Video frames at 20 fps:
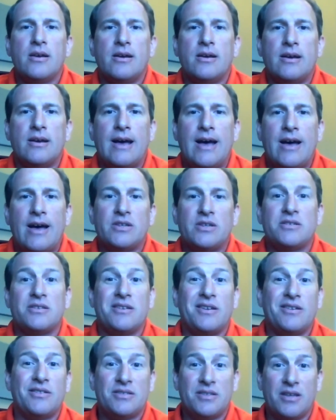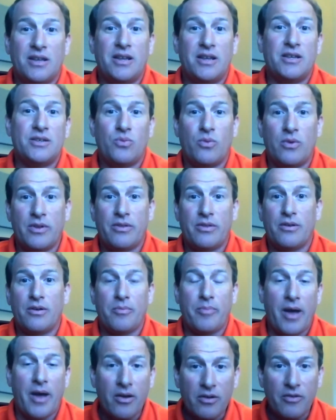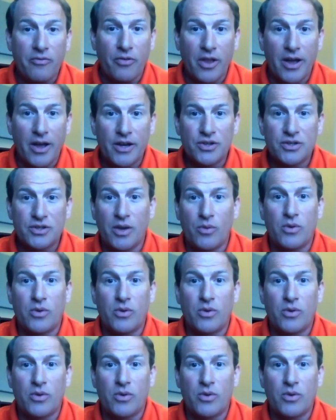obviously the cities want their pound of flesh.